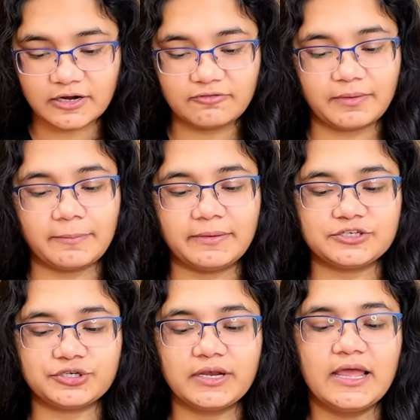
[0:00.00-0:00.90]
of
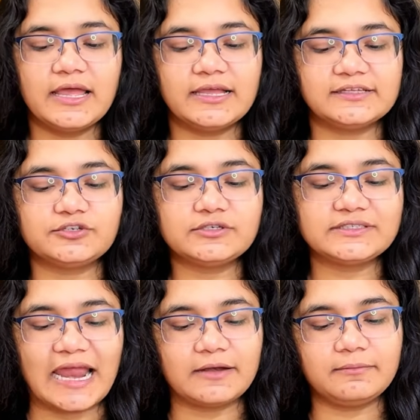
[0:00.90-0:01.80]
preparation is your
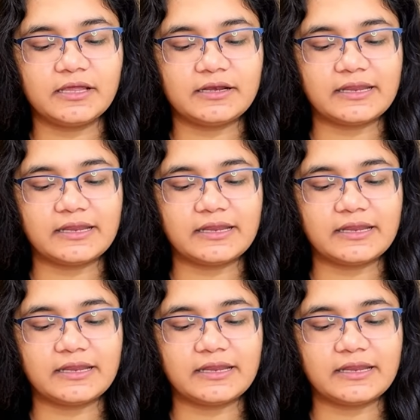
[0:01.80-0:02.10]
Sandmeyer